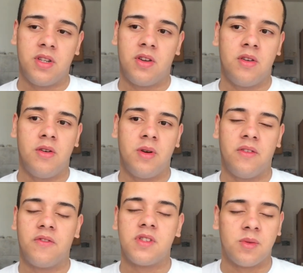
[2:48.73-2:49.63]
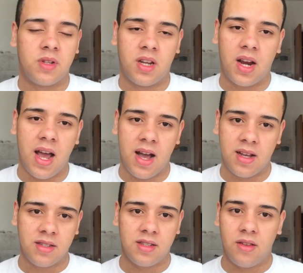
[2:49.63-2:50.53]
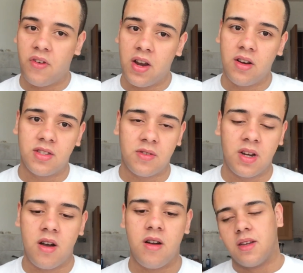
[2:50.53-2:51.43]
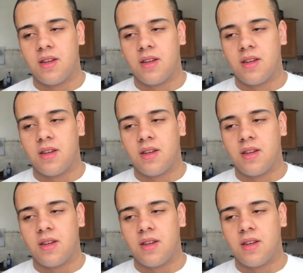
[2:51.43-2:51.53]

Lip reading: you don't know if someone there has the virus or not.